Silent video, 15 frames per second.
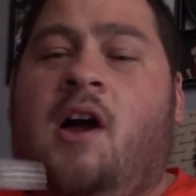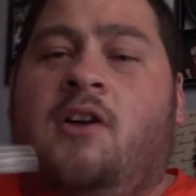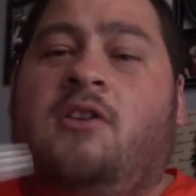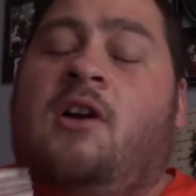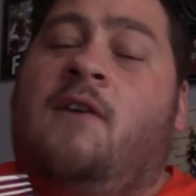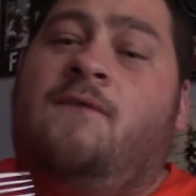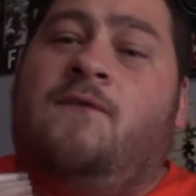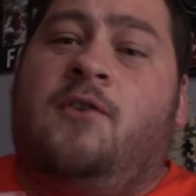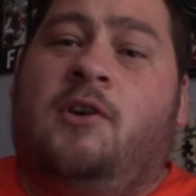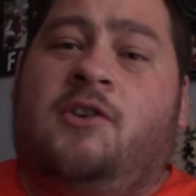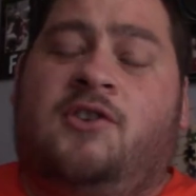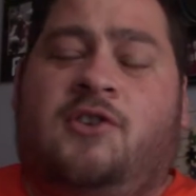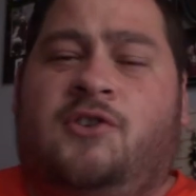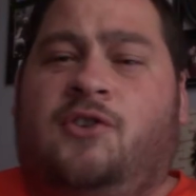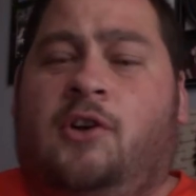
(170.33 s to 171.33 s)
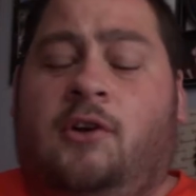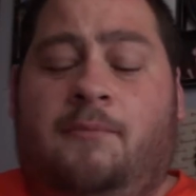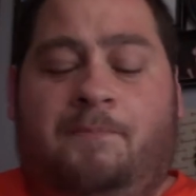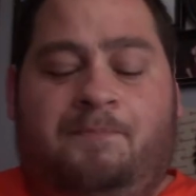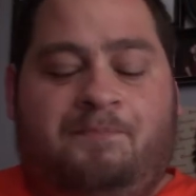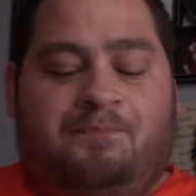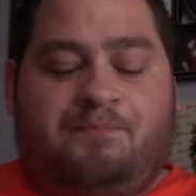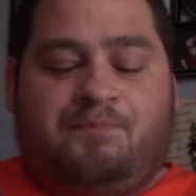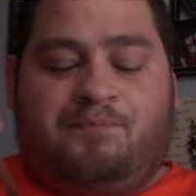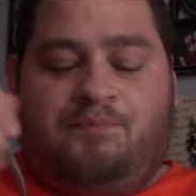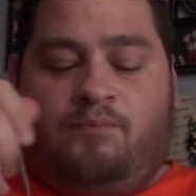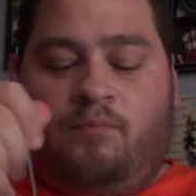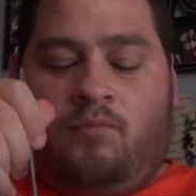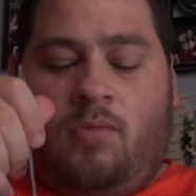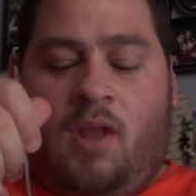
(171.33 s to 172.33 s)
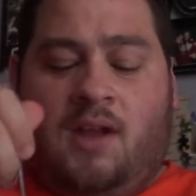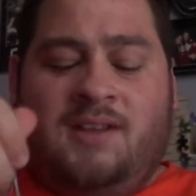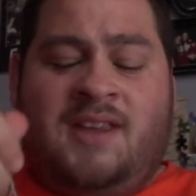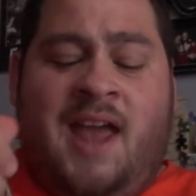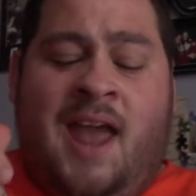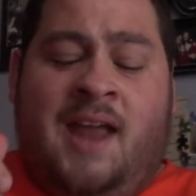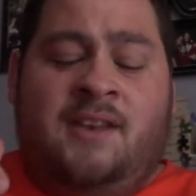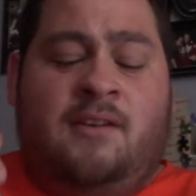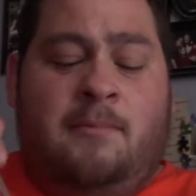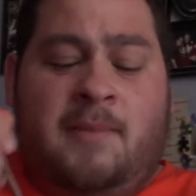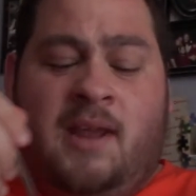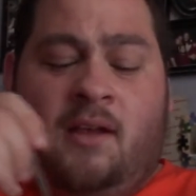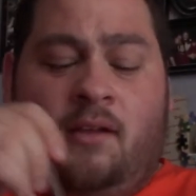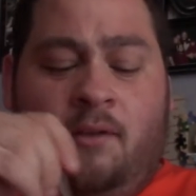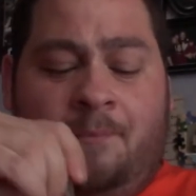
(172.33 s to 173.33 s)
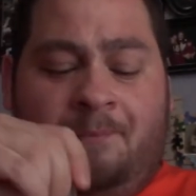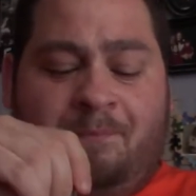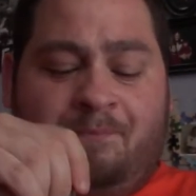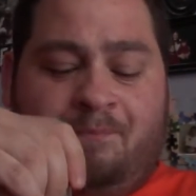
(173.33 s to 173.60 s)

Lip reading: comfort dessert to end a meal.